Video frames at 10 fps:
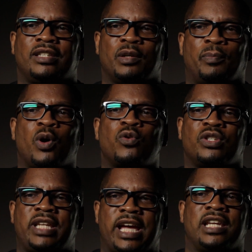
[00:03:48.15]
to
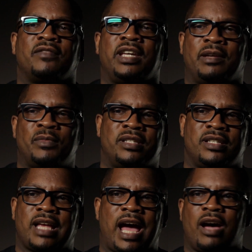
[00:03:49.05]
post negative
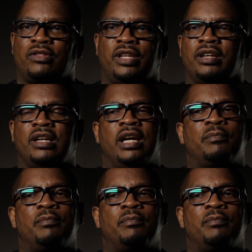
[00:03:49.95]
images out there.